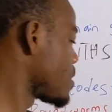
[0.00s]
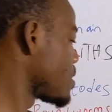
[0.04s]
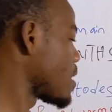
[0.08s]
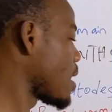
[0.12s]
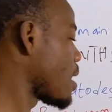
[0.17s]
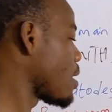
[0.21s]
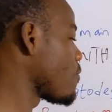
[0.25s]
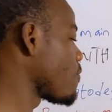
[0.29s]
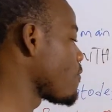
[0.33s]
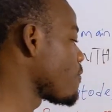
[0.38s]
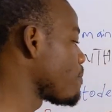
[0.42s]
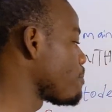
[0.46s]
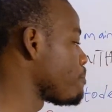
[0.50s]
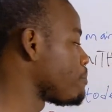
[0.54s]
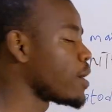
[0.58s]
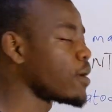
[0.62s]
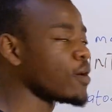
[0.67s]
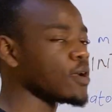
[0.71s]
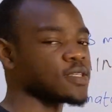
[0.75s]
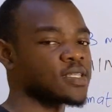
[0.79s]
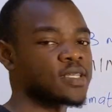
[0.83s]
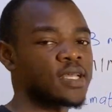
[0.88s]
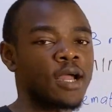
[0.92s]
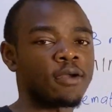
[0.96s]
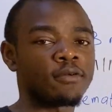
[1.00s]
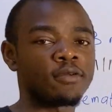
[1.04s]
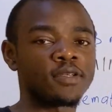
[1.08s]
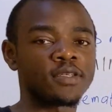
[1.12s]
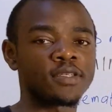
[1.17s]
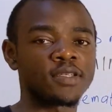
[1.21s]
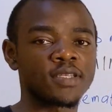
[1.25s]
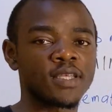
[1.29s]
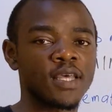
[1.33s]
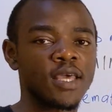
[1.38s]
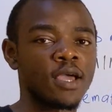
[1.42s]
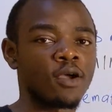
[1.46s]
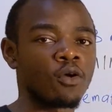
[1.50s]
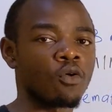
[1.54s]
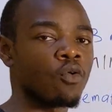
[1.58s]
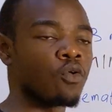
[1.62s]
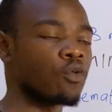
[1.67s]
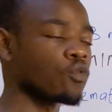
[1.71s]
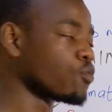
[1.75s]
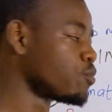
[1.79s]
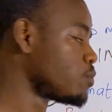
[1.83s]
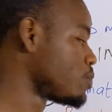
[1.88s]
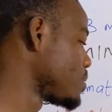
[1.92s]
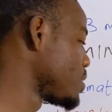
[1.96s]
Now, Parascaris
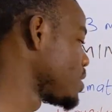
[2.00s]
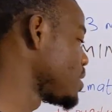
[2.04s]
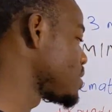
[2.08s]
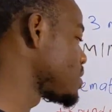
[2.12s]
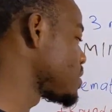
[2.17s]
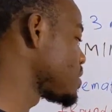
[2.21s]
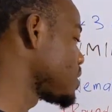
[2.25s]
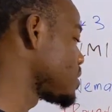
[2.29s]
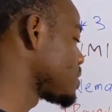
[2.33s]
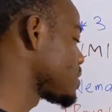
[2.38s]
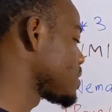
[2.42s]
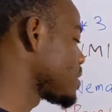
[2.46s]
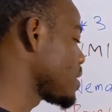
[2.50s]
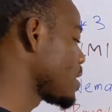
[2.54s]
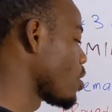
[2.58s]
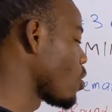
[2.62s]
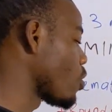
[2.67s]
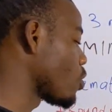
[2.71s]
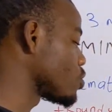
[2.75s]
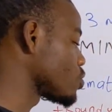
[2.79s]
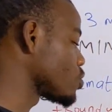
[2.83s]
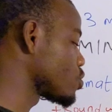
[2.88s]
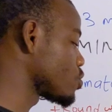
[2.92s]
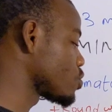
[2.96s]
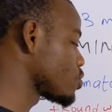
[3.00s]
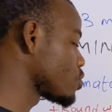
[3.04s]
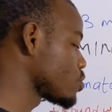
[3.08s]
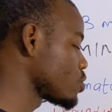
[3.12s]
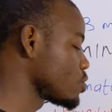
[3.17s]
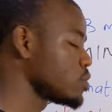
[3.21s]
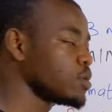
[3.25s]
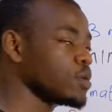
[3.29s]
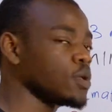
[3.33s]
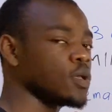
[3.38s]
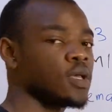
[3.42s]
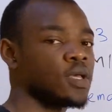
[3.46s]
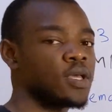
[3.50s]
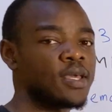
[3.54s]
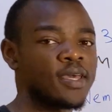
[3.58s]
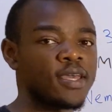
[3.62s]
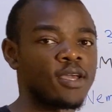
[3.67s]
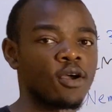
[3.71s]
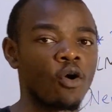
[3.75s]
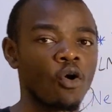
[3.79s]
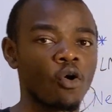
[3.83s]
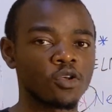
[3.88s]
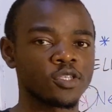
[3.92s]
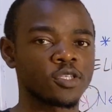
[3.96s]
ecorum, this is a horse
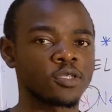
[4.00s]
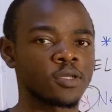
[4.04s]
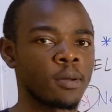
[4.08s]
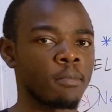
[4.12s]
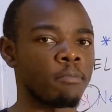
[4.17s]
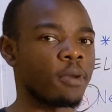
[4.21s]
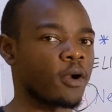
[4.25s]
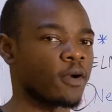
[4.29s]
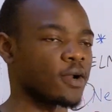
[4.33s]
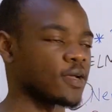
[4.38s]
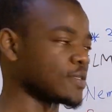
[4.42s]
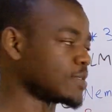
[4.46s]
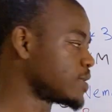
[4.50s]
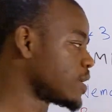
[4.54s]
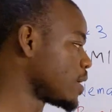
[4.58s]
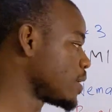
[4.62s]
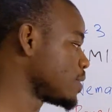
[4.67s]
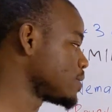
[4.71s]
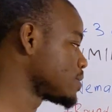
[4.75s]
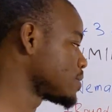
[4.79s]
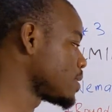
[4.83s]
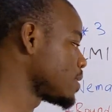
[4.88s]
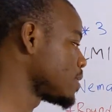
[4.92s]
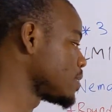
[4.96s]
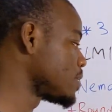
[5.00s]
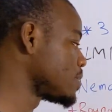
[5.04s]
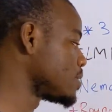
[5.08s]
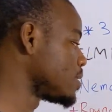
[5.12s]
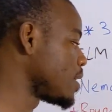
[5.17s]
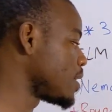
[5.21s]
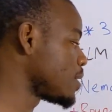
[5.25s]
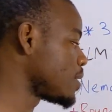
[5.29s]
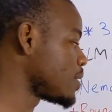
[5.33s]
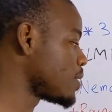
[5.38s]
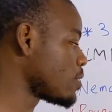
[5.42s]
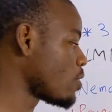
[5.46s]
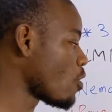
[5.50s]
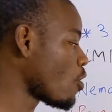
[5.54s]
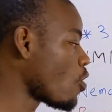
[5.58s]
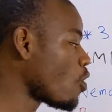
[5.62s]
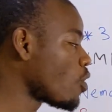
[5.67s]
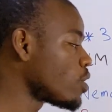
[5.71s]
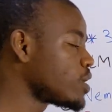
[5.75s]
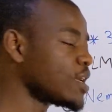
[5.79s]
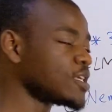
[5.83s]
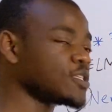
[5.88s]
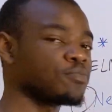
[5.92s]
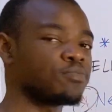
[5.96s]
parasite. Then
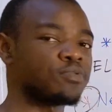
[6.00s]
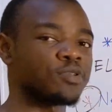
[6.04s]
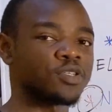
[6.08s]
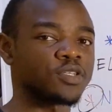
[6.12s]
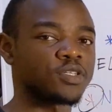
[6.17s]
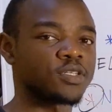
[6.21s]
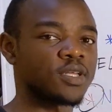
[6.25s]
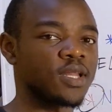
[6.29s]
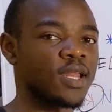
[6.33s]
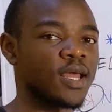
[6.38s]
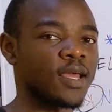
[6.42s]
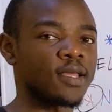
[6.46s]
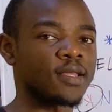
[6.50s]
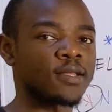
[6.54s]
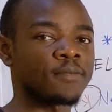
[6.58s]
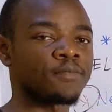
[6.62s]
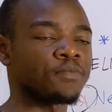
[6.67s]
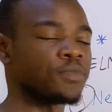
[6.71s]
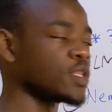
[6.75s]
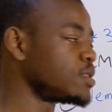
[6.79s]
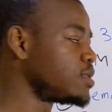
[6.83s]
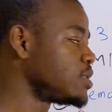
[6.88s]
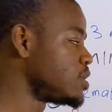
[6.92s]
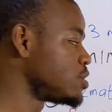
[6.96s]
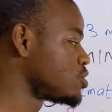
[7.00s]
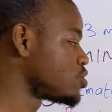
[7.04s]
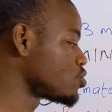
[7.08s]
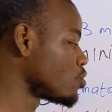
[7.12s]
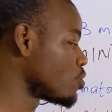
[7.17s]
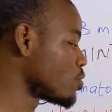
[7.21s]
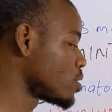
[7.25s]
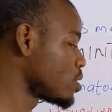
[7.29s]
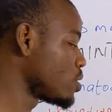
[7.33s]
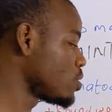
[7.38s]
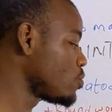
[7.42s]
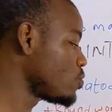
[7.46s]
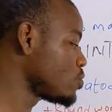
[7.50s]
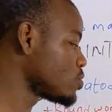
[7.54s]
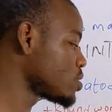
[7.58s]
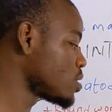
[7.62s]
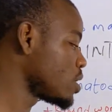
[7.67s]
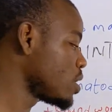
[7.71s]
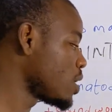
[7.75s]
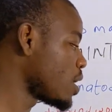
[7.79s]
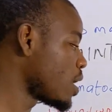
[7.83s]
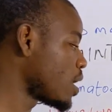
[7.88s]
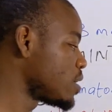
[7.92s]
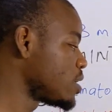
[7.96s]
other species like the
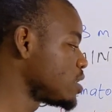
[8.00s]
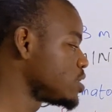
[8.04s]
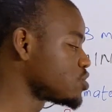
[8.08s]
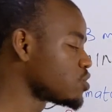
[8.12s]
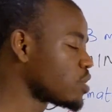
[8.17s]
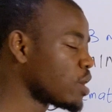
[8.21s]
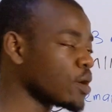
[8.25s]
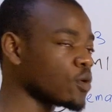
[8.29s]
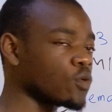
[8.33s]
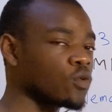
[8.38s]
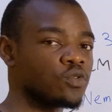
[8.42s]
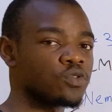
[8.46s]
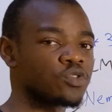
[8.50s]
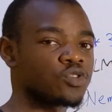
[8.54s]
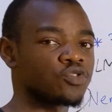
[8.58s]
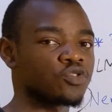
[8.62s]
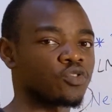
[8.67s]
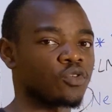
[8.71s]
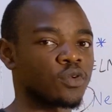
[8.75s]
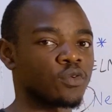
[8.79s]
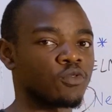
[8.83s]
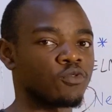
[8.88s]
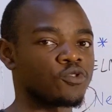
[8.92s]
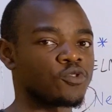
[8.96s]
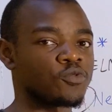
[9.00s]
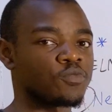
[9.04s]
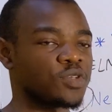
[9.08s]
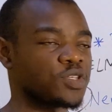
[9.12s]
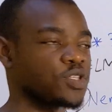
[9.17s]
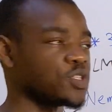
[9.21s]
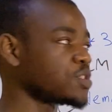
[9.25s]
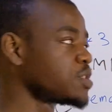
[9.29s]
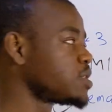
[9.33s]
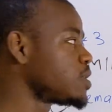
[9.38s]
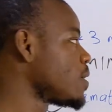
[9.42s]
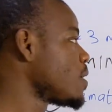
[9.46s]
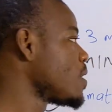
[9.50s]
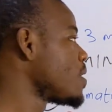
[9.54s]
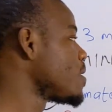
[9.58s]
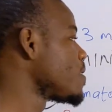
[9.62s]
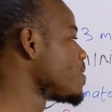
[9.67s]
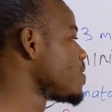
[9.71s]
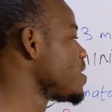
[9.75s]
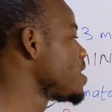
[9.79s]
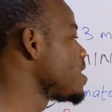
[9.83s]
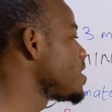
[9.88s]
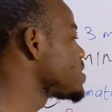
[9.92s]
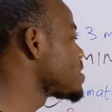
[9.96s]
Strongylus and the Trichostrongylus species.
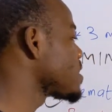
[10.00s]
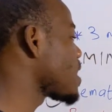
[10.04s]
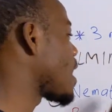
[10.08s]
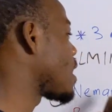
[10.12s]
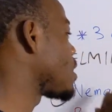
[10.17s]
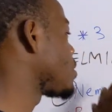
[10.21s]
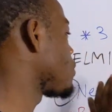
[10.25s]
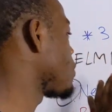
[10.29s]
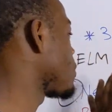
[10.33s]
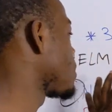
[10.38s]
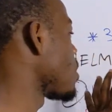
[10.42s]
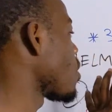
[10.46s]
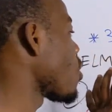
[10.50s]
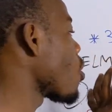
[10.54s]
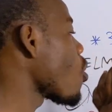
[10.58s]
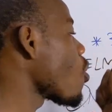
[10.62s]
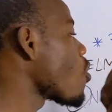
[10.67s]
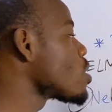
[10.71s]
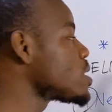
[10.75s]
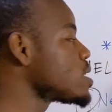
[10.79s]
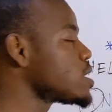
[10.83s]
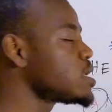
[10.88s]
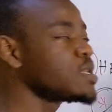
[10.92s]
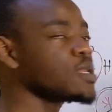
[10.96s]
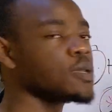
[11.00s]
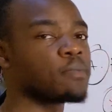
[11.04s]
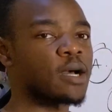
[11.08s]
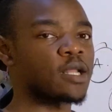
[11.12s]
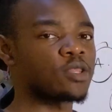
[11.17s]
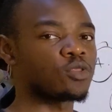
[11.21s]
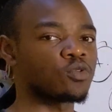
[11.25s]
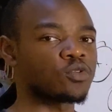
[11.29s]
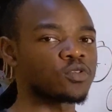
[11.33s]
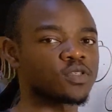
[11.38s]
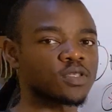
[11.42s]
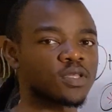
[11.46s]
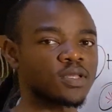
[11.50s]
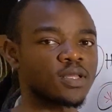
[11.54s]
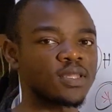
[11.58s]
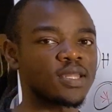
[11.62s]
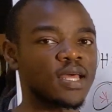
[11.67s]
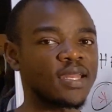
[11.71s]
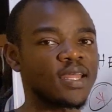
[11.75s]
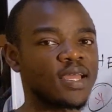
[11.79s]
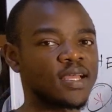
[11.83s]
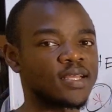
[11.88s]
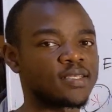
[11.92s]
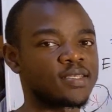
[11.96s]
These are not the only nematodes
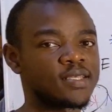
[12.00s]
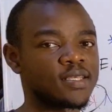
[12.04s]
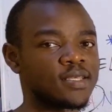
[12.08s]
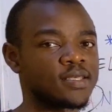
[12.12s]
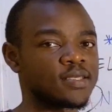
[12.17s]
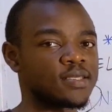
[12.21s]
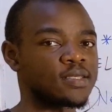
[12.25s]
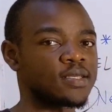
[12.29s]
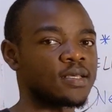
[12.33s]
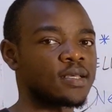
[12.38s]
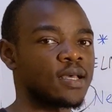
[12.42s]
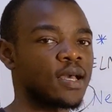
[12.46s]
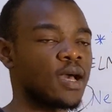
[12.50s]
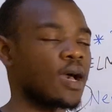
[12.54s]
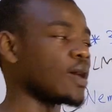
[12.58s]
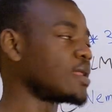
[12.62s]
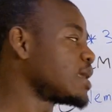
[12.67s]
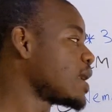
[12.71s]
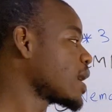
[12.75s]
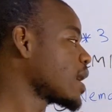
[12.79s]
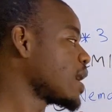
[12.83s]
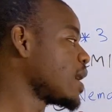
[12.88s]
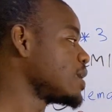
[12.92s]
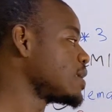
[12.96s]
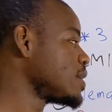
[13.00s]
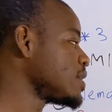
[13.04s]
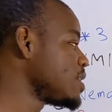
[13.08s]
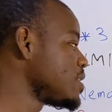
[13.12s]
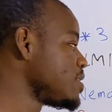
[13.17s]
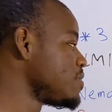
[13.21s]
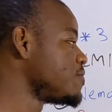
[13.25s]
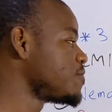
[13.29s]
that exist that can